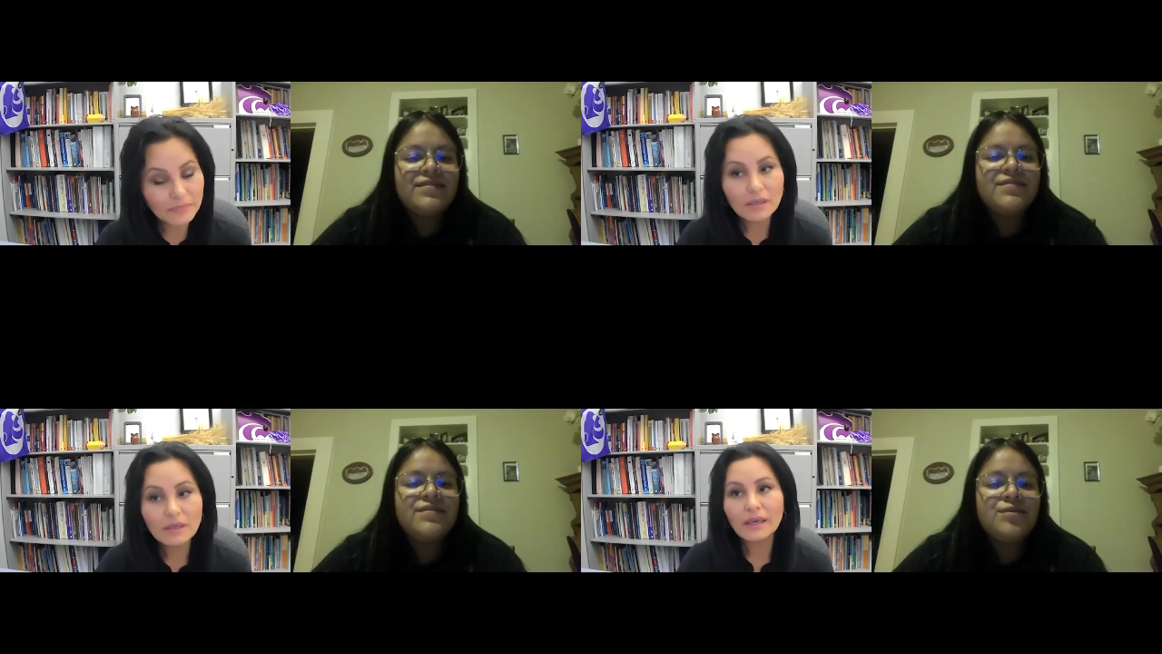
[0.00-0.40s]

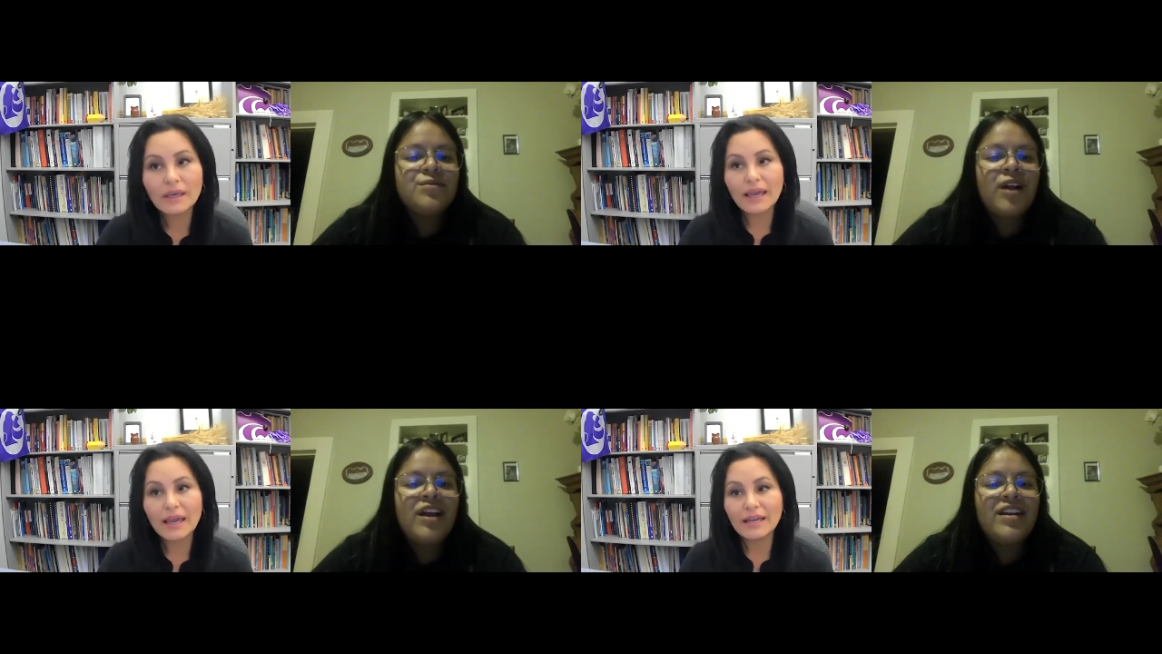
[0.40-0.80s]
Speaker 1: Right.
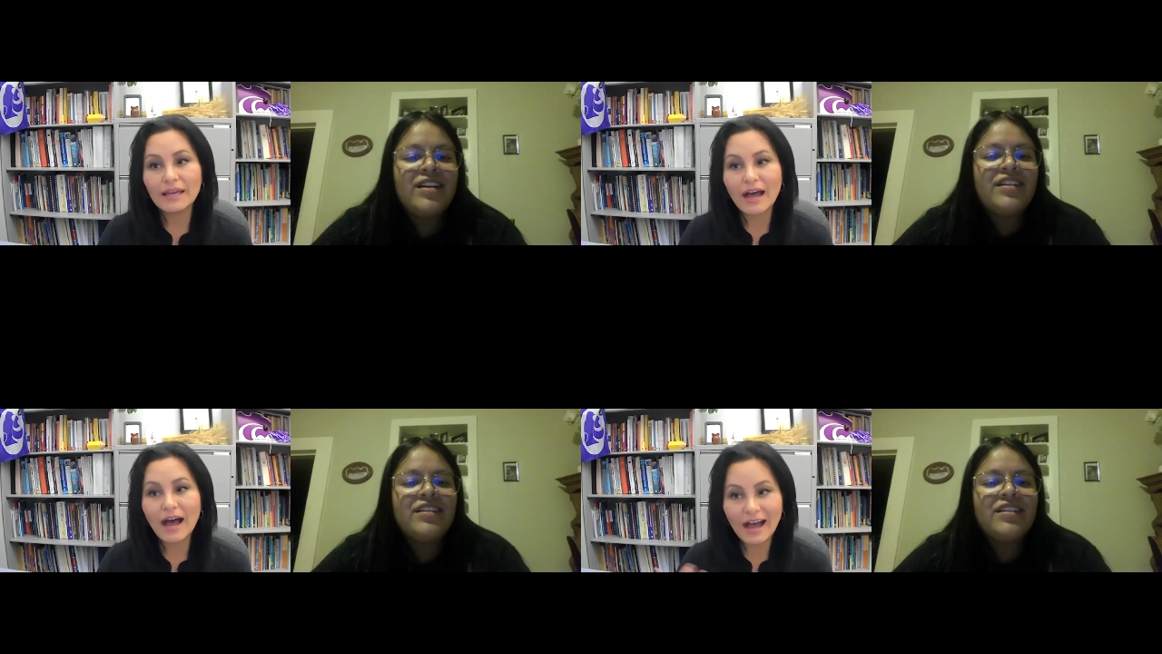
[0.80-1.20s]

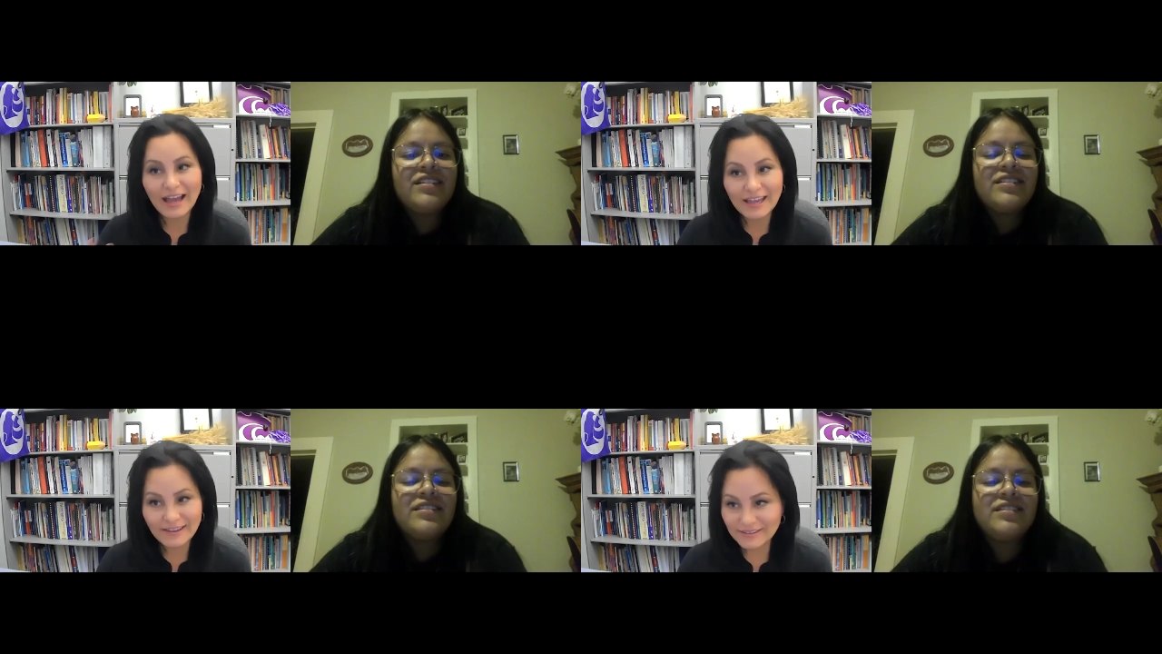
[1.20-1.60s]
I
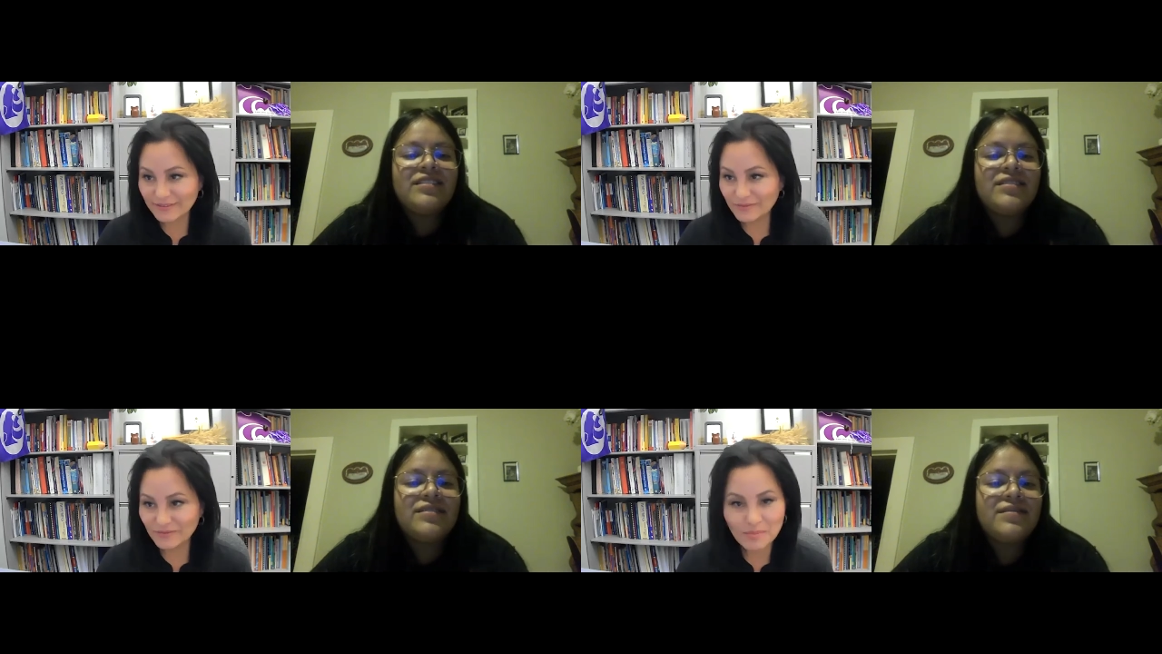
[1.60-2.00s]

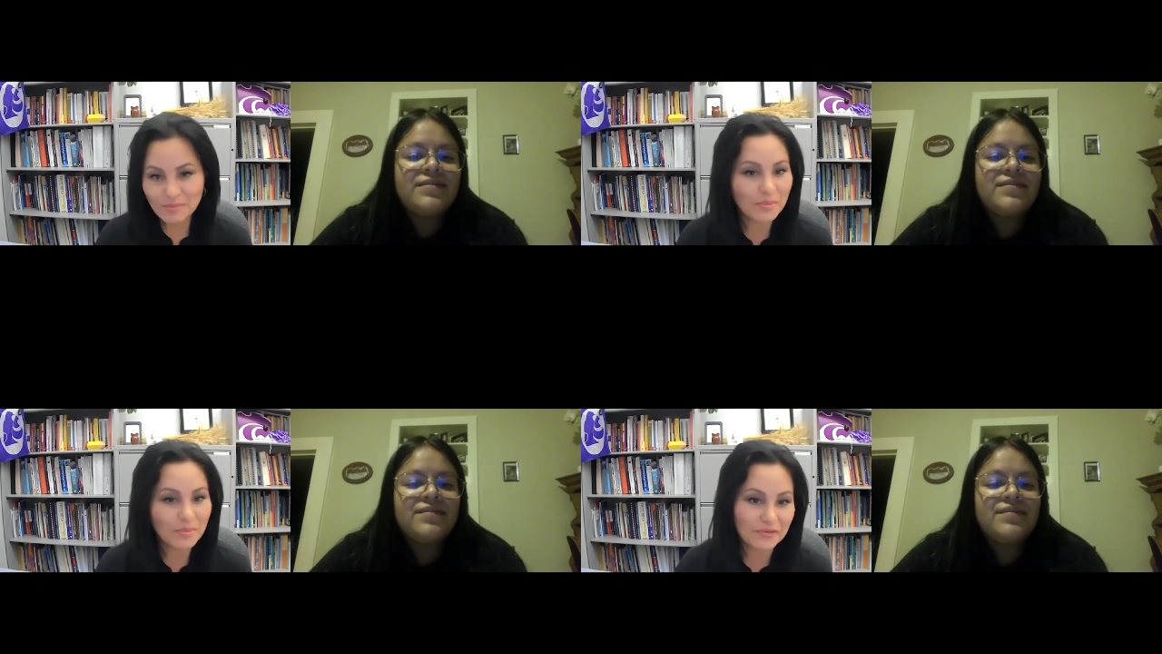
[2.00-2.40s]
remember
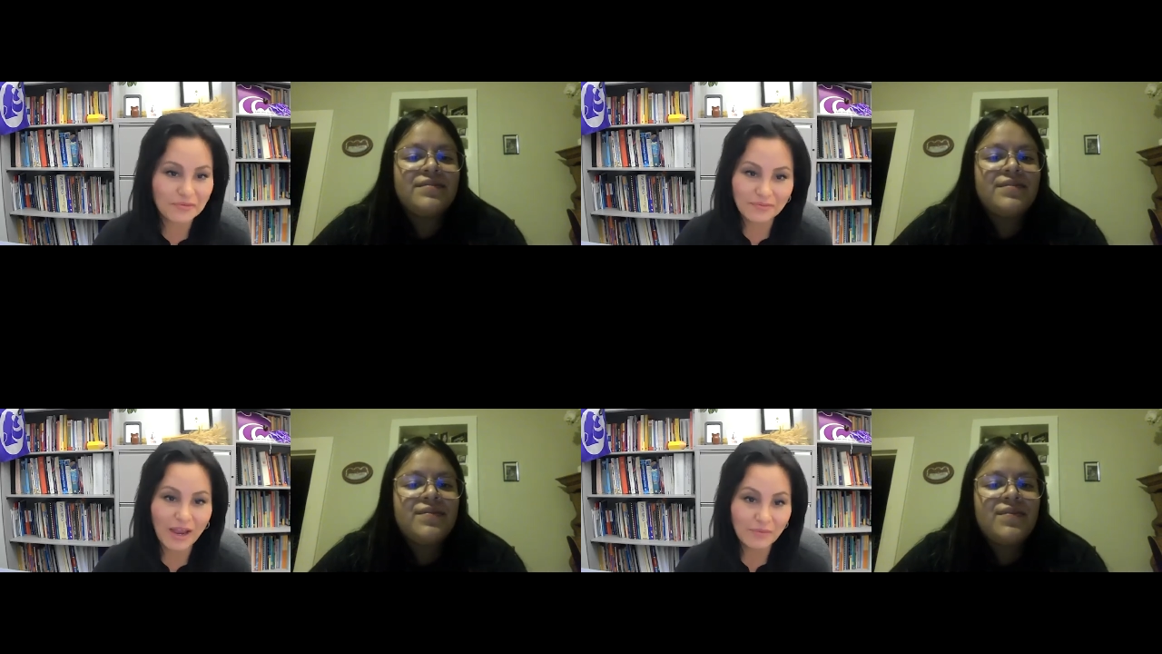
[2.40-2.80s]
I
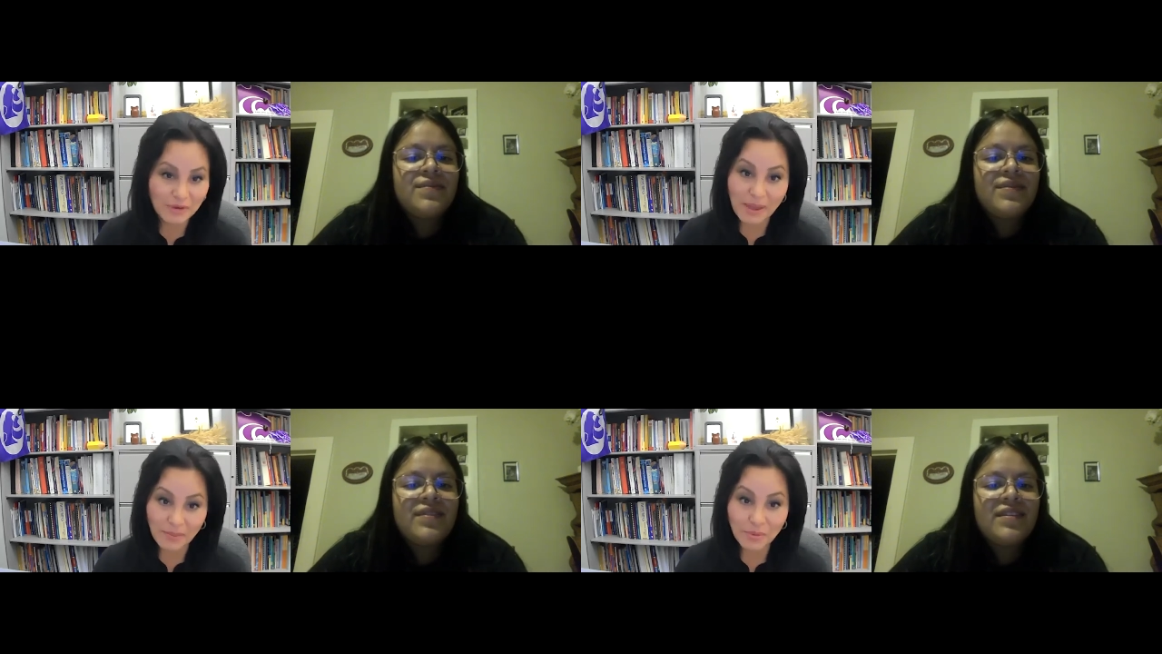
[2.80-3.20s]
remember
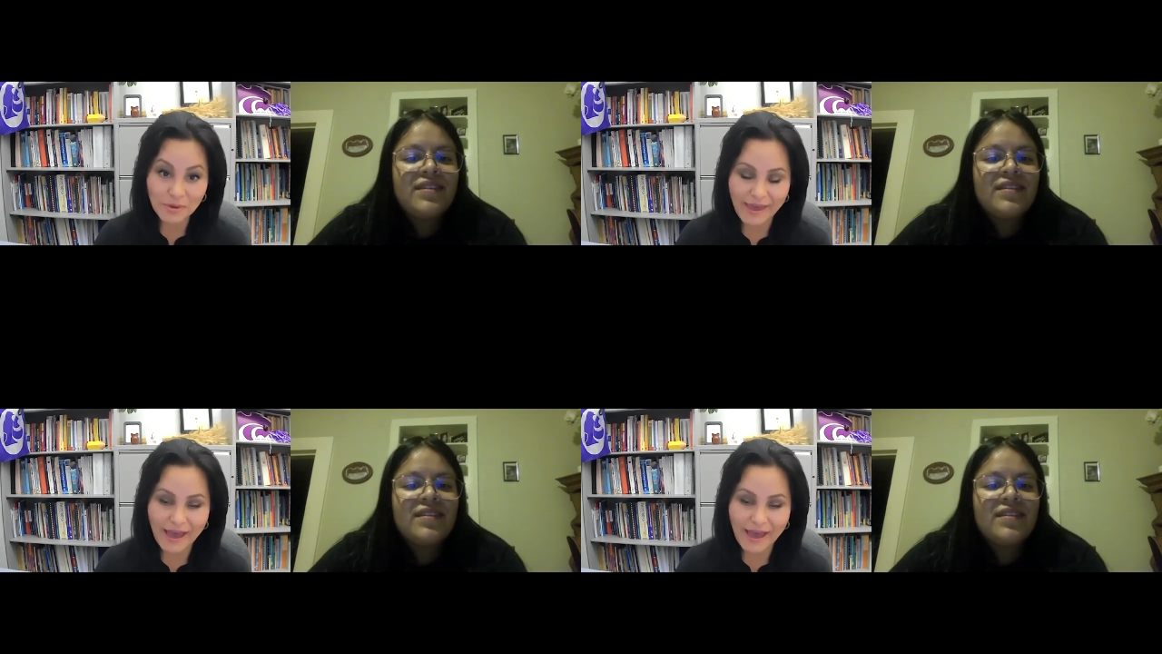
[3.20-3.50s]
that,